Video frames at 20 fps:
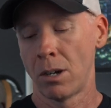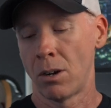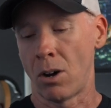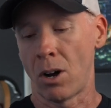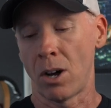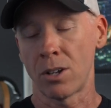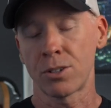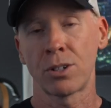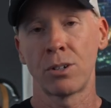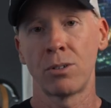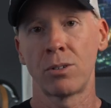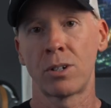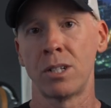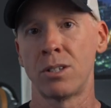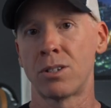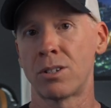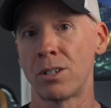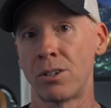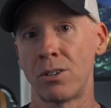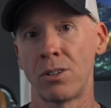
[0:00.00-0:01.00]
Also
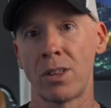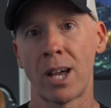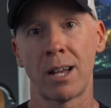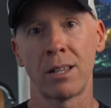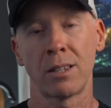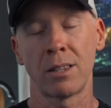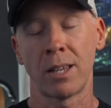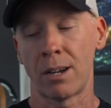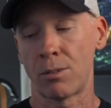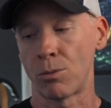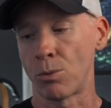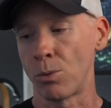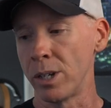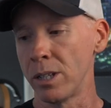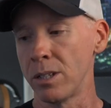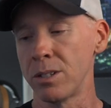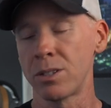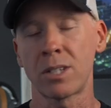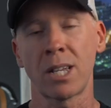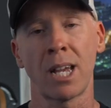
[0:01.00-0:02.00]
consider that
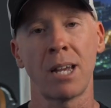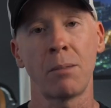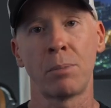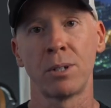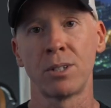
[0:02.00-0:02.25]
real estate